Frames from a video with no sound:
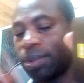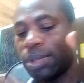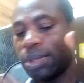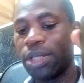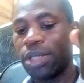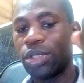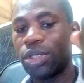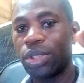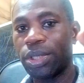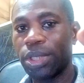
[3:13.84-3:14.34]

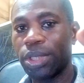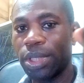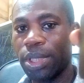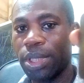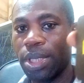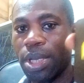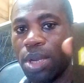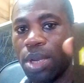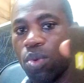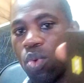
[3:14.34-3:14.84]
let's see
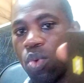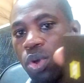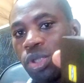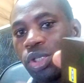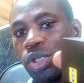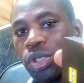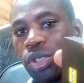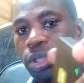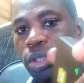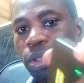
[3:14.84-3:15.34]
and
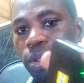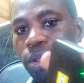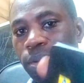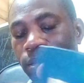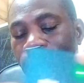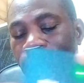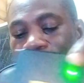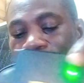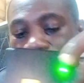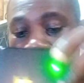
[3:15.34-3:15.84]
watch
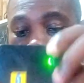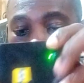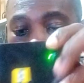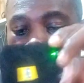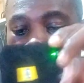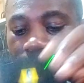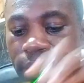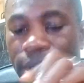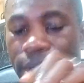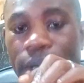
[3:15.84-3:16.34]
let me take my
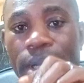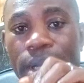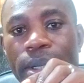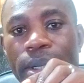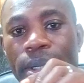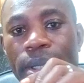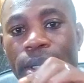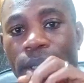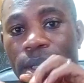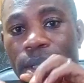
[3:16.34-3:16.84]
camera
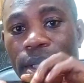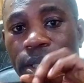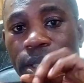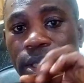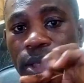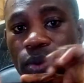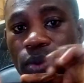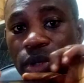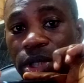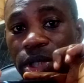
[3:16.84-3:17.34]
let's
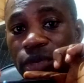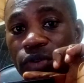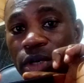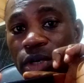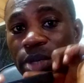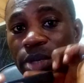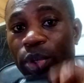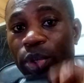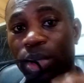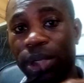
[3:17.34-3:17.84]
see and watch i've
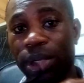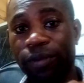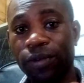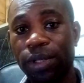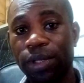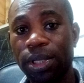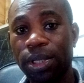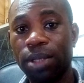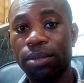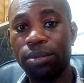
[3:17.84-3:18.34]
already plugged
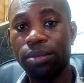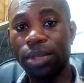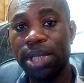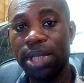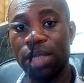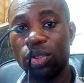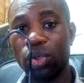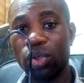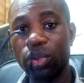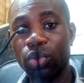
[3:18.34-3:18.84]
everything
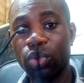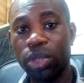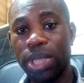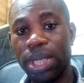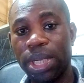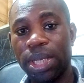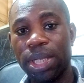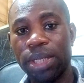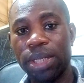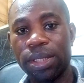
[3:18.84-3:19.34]
that's all what
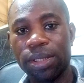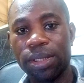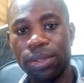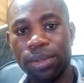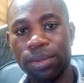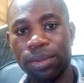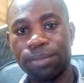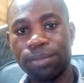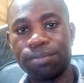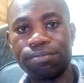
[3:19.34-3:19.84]
i need so.